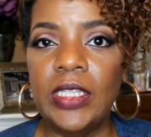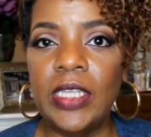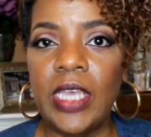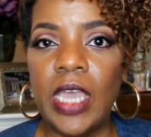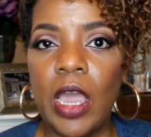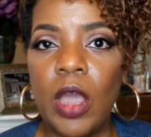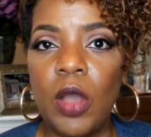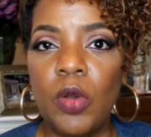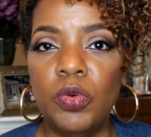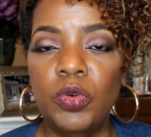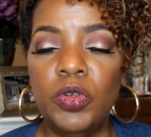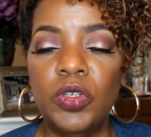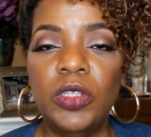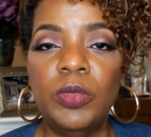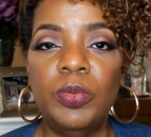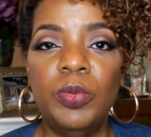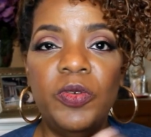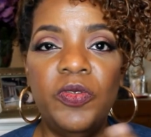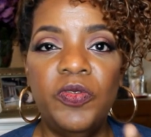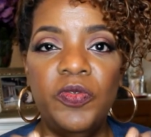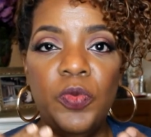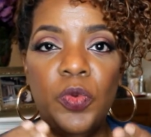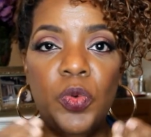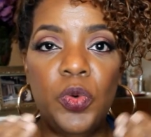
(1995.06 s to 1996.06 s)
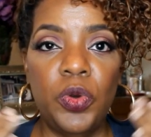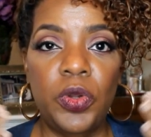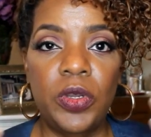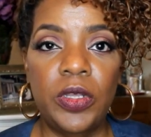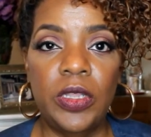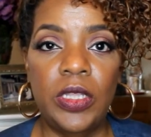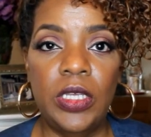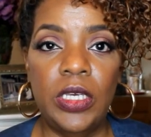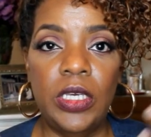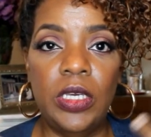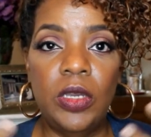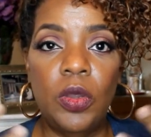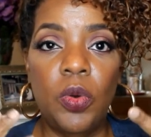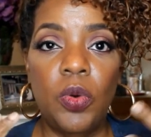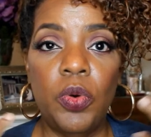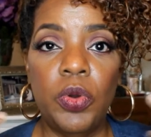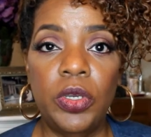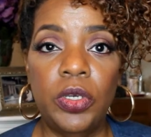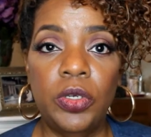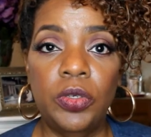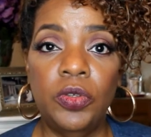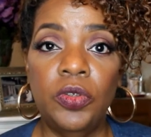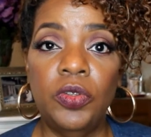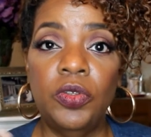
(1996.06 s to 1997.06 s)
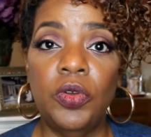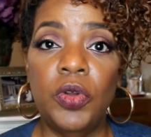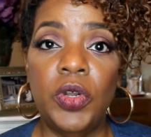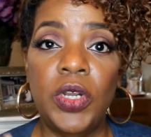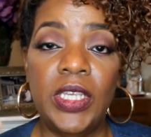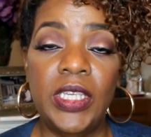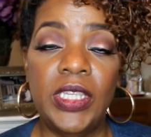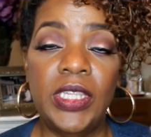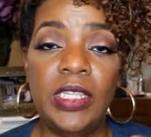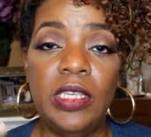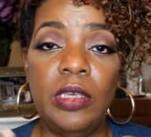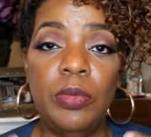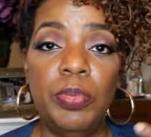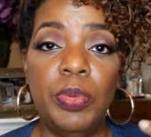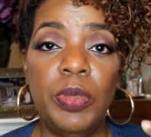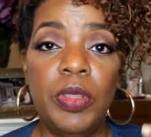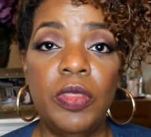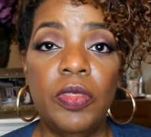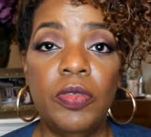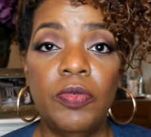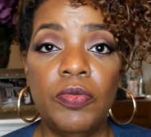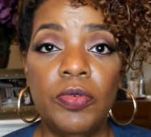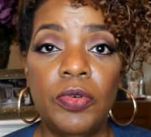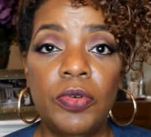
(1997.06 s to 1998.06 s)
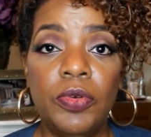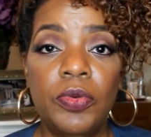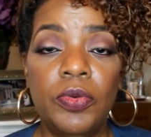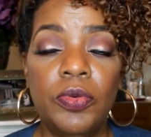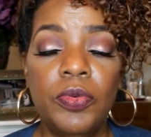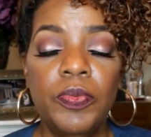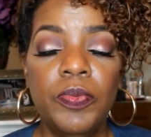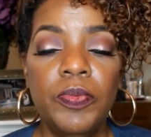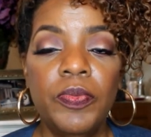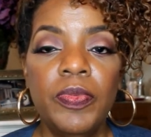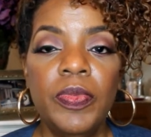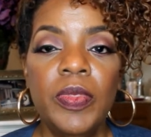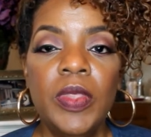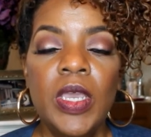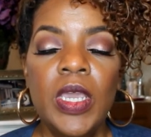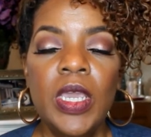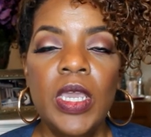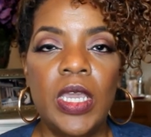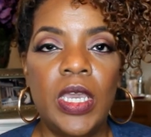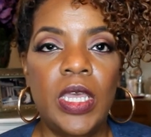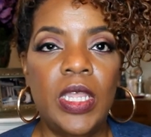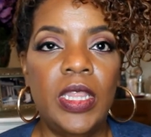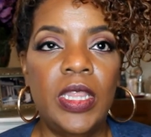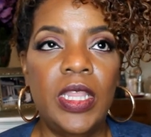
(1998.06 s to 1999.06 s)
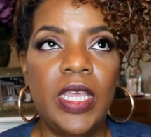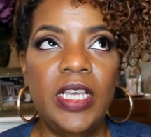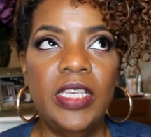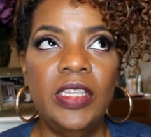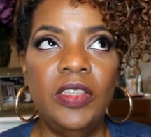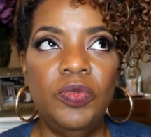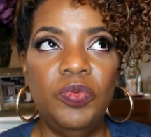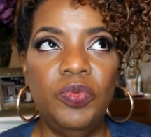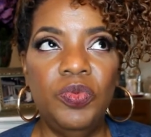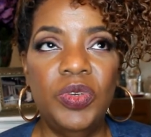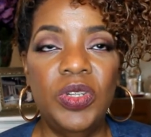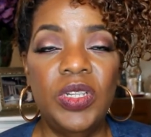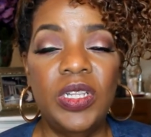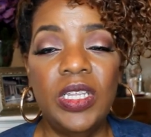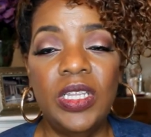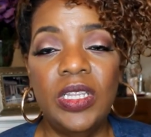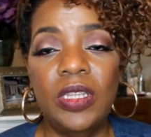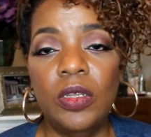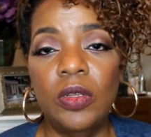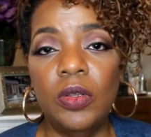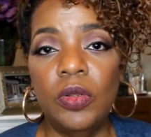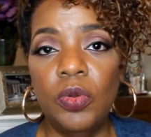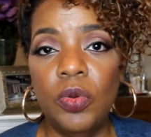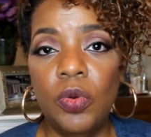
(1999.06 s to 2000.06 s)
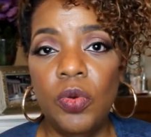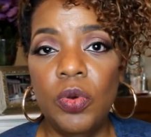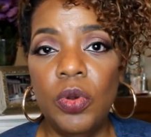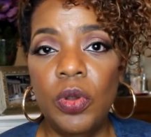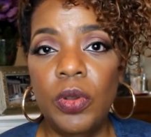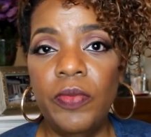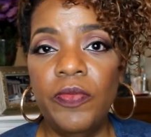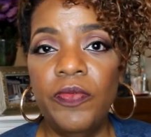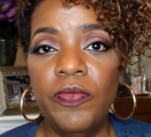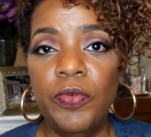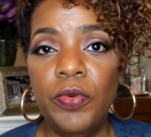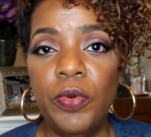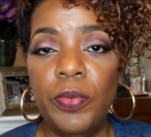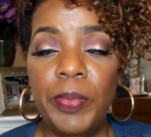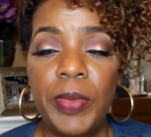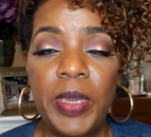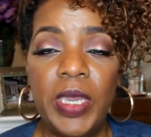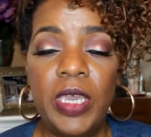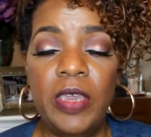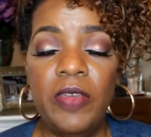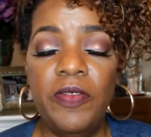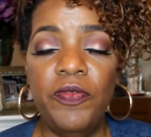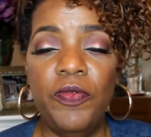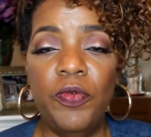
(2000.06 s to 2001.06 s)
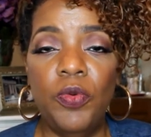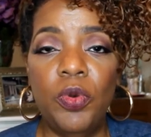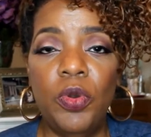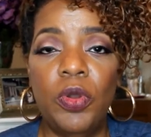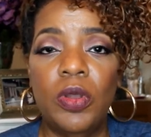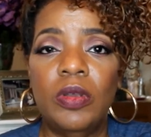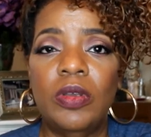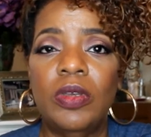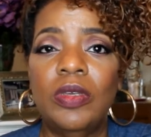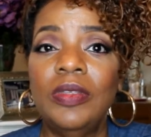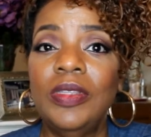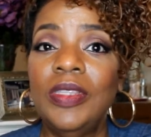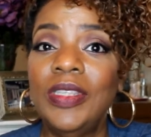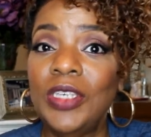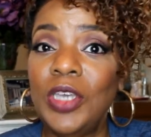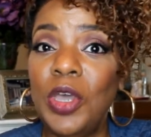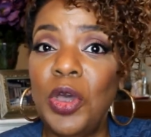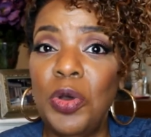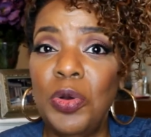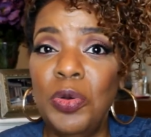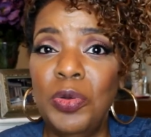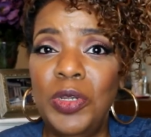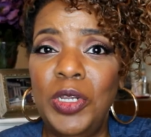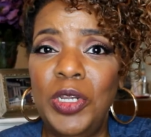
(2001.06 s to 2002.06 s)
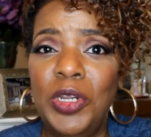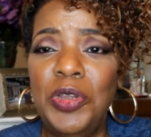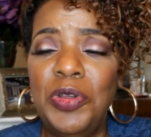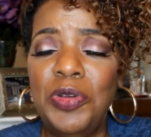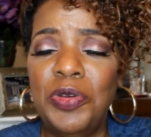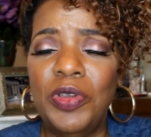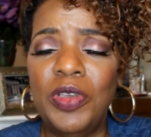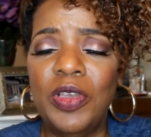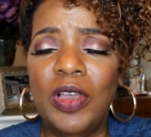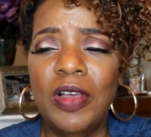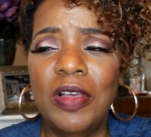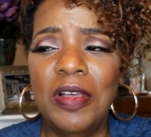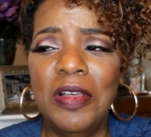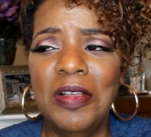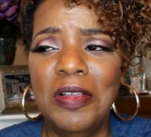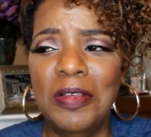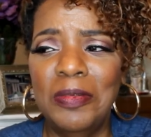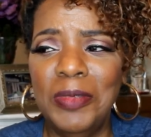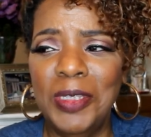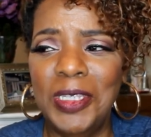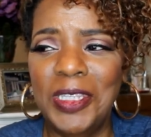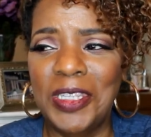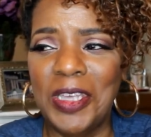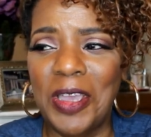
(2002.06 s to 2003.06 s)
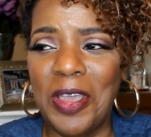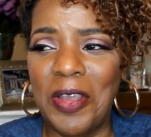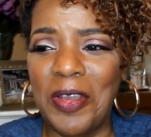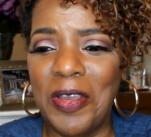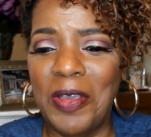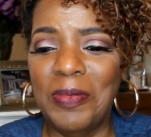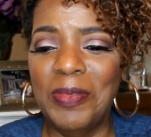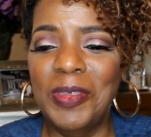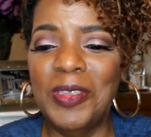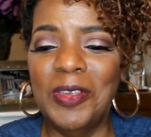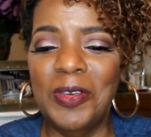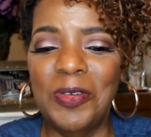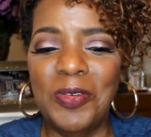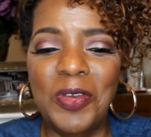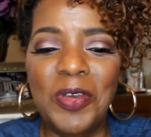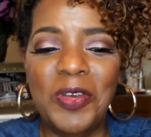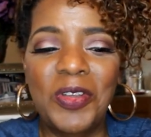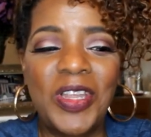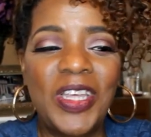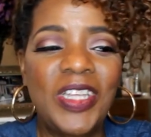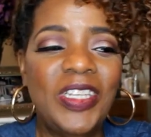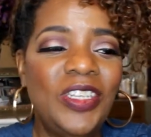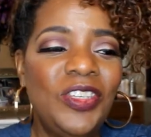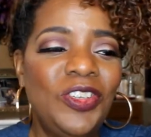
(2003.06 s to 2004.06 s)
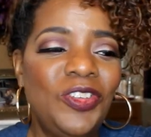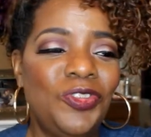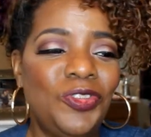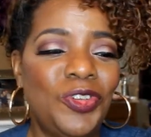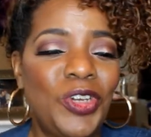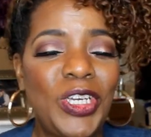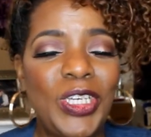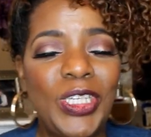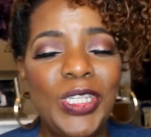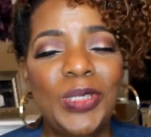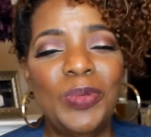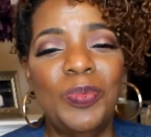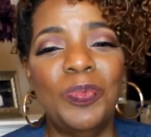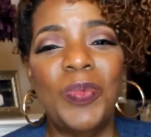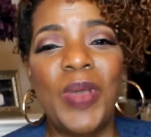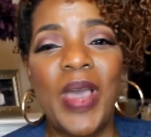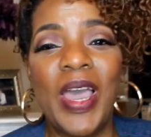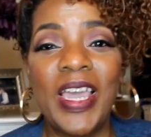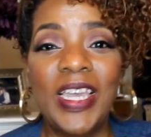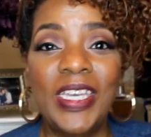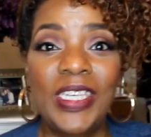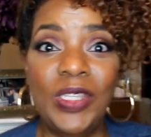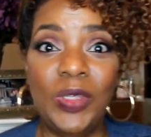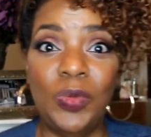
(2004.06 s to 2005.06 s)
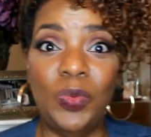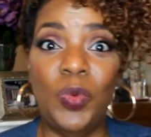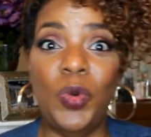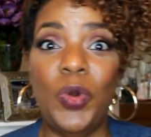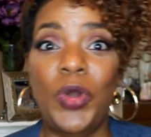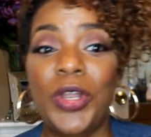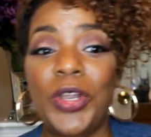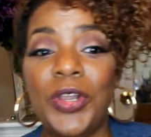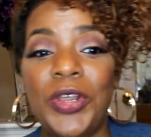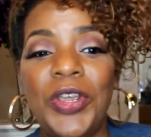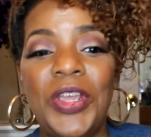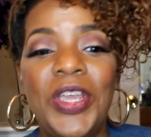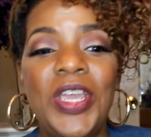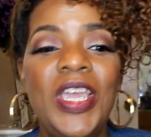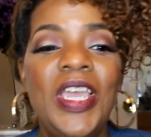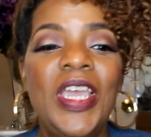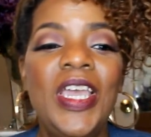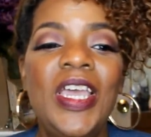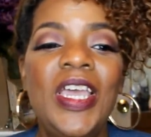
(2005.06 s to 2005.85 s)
hours before the oil started seeping through, and that's really the norm for me. For us cold in here, y'all, I'm sorry, I'm so cold, I just drank some ice water.